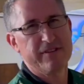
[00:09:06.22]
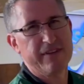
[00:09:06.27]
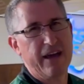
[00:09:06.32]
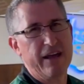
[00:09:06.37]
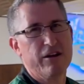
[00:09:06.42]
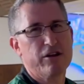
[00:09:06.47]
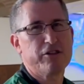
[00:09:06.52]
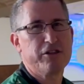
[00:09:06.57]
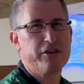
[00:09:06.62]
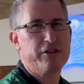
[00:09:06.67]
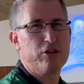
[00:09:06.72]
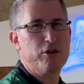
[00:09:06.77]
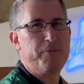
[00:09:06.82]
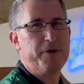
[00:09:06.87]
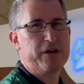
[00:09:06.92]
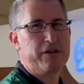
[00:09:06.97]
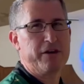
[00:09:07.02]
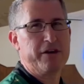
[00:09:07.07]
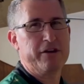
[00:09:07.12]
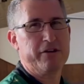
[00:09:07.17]
kind of a little
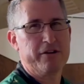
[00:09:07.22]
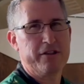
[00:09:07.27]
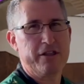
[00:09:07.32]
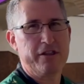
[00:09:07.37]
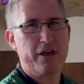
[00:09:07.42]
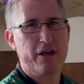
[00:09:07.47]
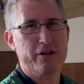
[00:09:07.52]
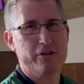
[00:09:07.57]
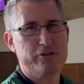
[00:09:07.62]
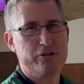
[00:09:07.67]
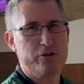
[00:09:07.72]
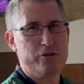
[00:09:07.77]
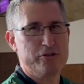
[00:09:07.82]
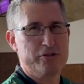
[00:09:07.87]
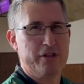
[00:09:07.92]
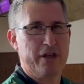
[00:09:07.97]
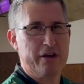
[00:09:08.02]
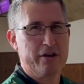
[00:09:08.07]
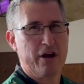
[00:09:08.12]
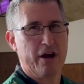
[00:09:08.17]
bit cleaner than the other two,
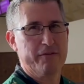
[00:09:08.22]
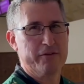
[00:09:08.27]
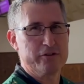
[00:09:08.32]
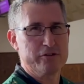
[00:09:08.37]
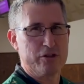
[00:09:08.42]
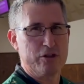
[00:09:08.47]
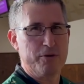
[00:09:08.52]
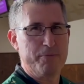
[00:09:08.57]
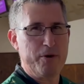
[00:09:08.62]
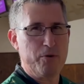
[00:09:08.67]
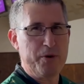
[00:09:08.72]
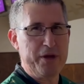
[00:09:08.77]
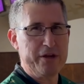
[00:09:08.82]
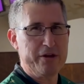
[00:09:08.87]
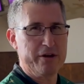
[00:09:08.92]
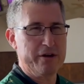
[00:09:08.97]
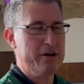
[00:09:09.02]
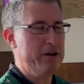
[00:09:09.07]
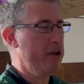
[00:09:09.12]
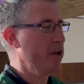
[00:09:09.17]
so that cover's a little bit
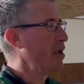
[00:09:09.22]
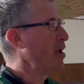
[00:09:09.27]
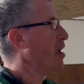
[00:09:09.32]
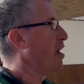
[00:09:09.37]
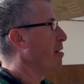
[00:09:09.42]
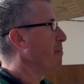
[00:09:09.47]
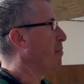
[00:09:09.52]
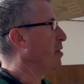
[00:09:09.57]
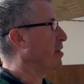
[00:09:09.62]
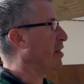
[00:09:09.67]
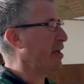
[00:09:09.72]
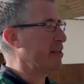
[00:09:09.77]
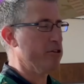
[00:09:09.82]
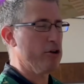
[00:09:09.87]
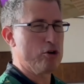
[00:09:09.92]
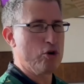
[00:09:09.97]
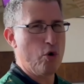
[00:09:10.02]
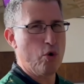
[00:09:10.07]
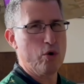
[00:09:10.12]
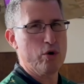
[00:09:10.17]
weaker. But like
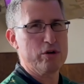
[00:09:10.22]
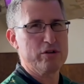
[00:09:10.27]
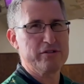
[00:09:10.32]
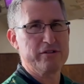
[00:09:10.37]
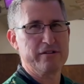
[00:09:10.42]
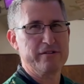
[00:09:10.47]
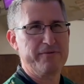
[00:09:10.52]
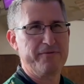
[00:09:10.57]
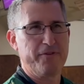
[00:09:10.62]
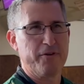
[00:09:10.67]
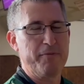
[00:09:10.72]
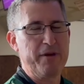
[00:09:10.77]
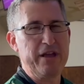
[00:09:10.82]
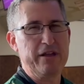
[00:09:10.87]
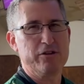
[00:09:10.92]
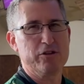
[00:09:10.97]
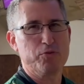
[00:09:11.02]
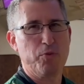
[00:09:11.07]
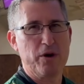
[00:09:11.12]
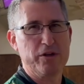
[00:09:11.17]
the cores, for me,
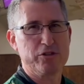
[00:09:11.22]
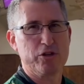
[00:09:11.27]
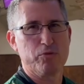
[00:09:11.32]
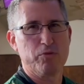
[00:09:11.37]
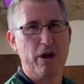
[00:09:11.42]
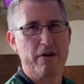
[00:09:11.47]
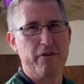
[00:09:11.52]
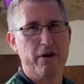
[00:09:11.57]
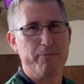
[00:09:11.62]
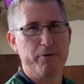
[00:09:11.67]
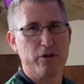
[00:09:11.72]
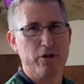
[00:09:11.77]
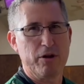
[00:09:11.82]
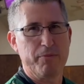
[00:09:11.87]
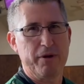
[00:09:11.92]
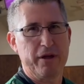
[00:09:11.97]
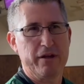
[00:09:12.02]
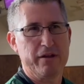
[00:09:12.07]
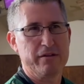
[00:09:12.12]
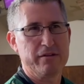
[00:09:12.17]
just wants to rev up a little
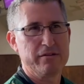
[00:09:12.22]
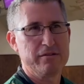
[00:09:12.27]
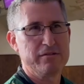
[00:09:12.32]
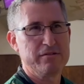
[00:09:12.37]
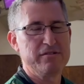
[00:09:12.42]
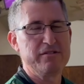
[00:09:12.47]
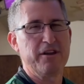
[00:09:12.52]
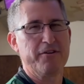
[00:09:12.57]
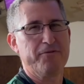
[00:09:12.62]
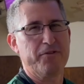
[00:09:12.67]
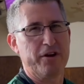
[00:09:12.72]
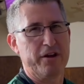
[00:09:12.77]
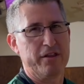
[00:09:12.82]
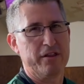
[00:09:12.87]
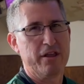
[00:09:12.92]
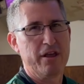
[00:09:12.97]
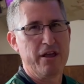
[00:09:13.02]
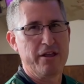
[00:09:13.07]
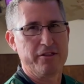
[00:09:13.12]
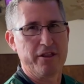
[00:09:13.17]
bit different
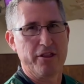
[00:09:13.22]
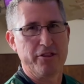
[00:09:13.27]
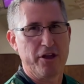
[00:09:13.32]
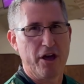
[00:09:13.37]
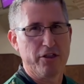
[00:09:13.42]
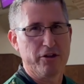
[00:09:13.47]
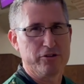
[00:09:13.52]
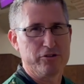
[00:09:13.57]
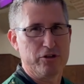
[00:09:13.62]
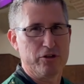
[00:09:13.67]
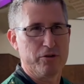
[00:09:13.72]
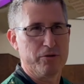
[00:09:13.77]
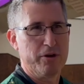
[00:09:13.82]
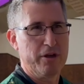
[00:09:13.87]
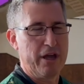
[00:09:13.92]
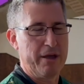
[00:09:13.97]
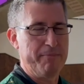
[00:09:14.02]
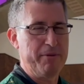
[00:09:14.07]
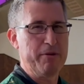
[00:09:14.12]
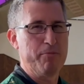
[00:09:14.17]
than the other two
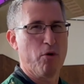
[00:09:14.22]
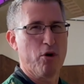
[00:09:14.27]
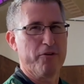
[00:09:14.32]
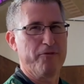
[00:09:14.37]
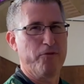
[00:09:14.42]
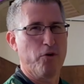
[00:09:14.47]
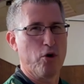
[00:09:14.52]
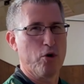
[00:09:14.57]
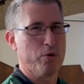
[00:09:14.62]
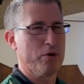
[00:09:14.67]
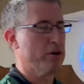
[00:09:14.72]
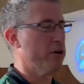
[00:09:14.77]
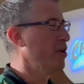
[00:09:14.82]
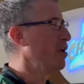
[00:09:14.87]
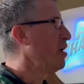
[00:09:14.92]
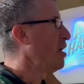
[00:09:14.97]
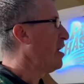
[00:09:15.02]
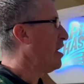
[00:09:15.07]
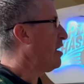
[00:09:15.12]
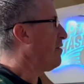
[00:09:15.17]
and be more forward.
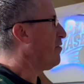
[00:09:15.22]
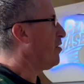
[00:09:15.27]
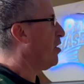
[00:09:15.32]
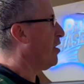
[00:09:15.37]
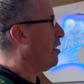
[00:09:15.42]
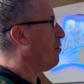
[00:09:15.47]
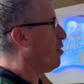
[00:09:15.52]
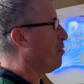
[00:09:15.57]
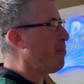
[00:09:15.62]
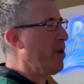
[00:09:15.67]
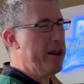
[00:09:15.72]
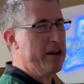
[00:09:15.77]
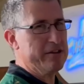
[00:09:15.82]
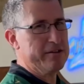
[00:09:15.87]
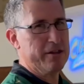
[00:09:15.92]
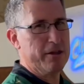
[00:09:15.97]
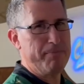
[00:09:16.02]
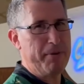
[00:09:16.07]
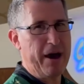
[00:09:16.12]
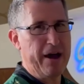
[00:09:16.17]
Even though that one made it
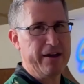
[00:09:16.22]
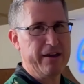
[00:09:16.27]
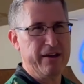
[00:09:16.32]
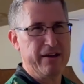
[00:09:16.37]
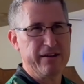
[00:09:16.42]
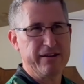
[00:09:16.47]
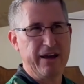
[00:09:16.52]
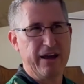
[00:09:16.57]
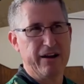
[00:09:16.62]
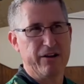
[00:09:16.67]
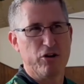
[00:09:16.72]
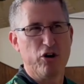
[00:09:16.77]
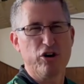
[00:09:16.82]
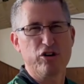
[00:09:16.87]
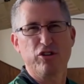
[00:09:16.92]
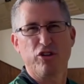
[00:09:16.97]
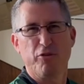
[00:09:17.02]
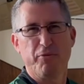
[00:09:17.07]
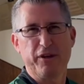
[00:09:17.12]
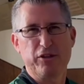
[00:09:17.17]
to the pocket, it kind of
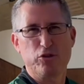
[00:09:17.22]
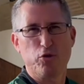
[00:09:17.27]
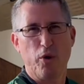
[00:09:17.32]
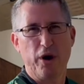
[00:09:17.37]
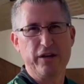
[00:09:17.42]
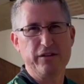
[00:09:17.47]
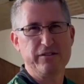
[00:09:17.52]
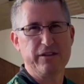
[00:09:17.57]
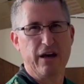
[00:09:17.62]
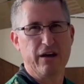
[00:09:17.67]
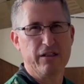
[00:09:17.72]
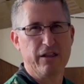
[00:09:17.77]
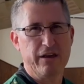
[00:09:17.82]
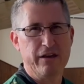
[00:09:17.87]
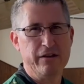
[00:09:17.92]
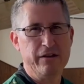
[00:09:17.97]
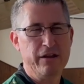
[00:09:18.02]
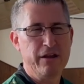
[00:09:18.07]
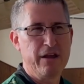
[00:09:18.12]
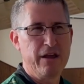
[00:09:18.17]
hooked a little bit twice down
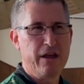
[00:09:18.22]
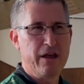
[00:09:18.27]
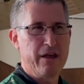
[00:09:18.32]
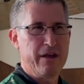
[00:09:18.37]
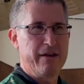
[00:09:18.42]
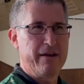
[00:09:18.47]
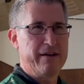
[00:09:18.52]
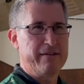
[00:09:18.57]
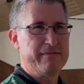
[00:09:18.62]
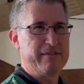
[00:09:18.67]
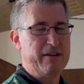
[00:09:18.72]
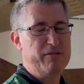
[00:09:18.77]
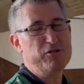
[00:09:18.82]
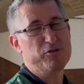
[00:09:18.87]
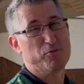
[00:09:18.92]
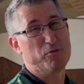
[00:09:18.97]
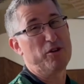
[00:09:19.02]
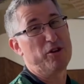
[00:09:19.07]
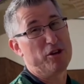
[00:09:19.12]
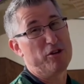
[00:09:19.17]
lane. It was
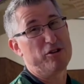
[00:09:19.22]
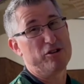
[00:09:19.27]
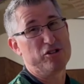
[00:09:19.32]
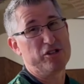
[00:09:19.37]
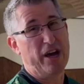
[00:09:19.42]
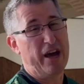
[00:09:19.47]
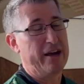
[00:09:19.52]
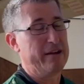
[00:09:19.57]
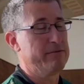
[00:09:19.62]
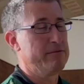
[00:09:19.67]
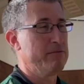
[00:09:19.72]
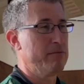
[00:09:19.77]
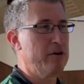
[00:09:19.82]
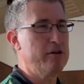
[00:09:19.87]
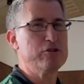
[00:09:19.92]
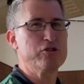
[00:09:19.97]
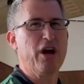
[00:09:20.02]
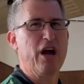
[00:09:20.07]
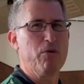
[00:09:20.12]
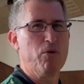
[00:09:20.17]
a really good shot. I'm
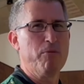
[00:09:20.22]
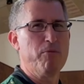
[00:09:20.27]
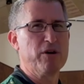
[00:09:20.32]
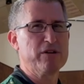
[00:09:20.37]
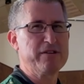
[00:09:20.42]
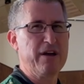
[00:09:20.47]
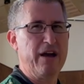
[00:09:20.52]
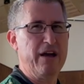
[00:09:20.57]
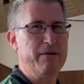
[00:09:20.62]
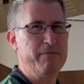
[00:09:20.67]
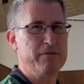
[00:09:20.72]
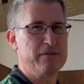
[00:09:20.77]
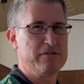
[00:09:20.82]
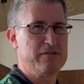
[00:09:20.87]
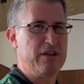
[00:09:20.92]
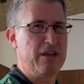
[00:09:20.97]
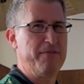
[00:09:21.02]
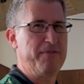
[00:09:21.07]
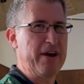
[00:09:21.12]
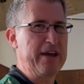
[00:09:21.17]
gonna try it one more time and
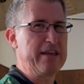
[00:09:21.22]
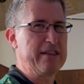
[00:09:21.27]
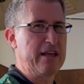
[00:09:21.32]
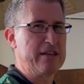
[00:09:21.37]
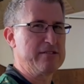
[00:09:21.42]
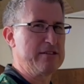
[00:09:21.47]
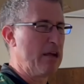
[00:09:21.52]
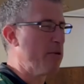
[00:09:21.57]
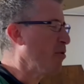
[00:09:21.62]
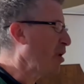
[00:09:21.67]
see if I get that same